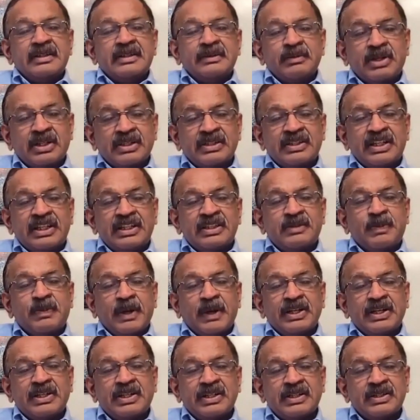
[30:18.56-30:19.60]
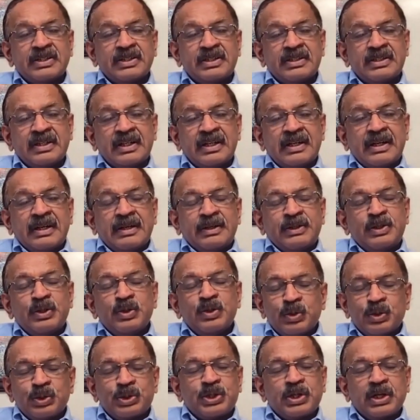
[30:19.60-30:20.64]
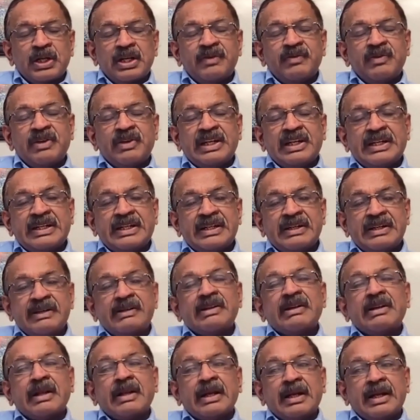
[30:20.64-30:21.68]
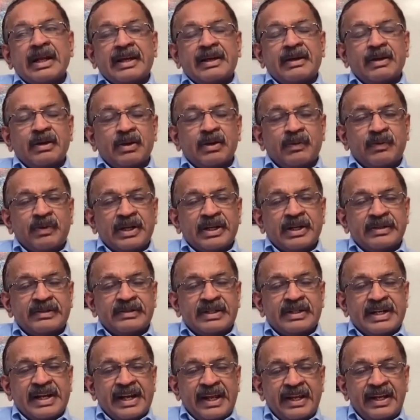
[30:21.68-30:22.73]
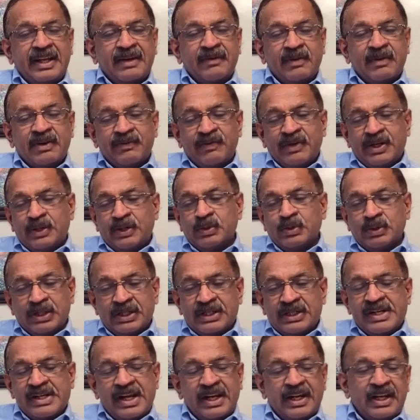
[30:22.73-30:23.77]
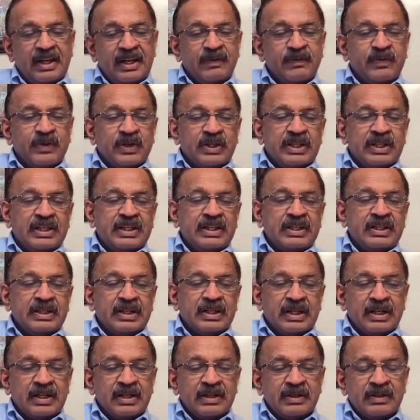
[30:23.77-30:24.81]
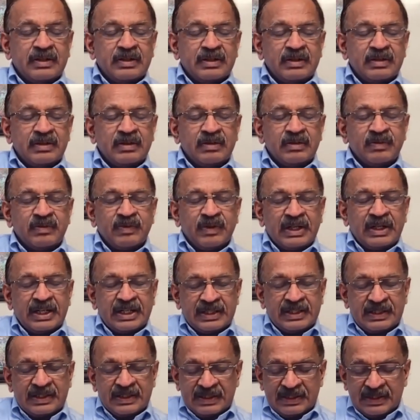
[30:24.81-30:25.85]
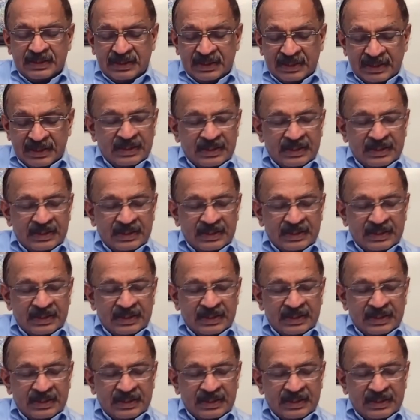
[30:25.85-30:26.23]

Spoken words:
because these patients, usually we are training, when we do the training for the fundus